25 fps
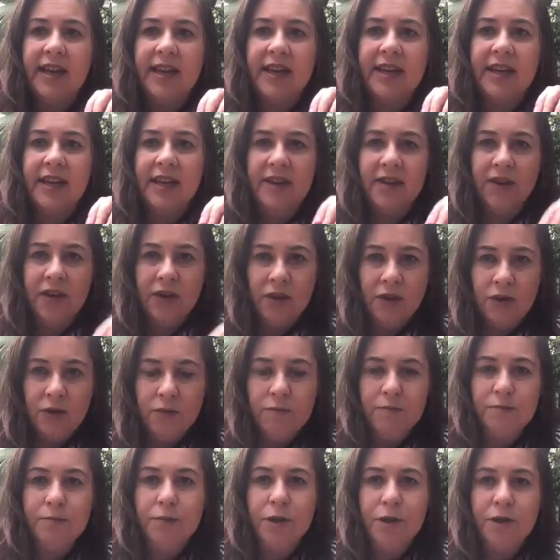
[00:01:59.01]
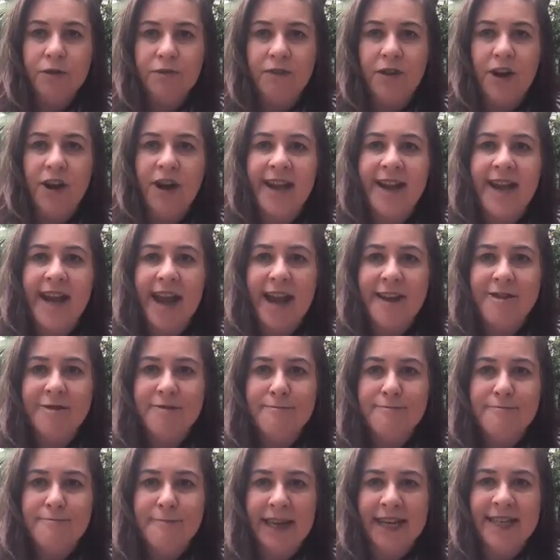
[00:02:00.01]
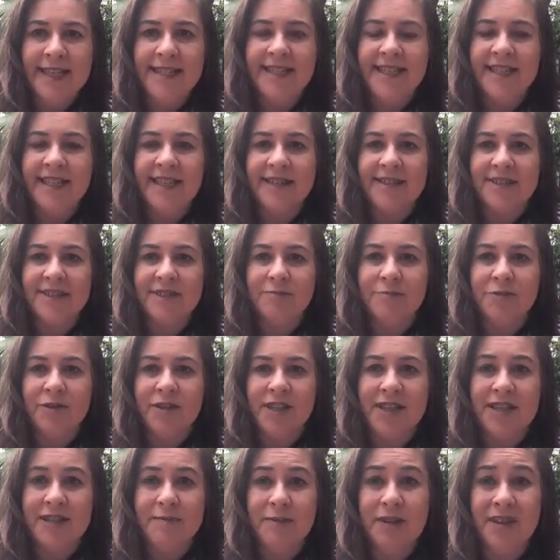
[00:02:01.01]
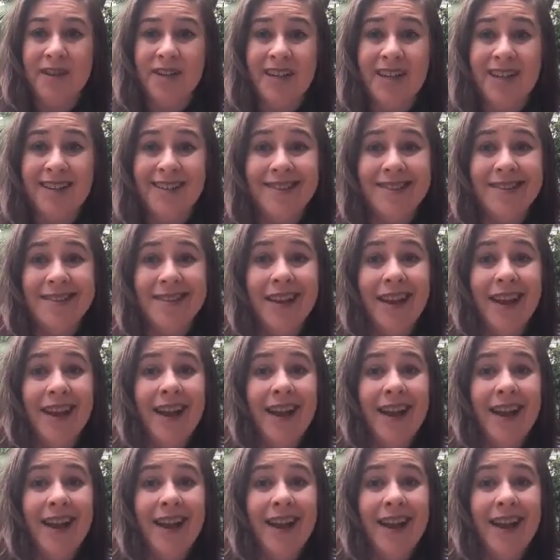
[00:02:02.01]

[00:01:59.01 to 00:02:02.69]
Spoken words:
can help provide an amazing customer experience,